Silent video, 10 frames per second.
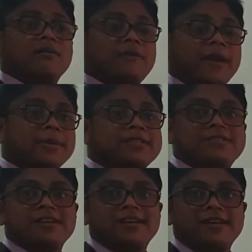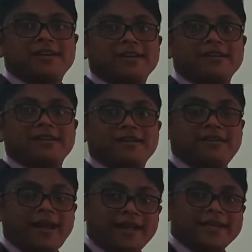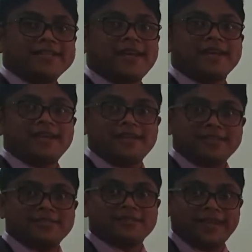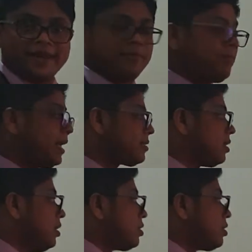famous tire recycling is taken place.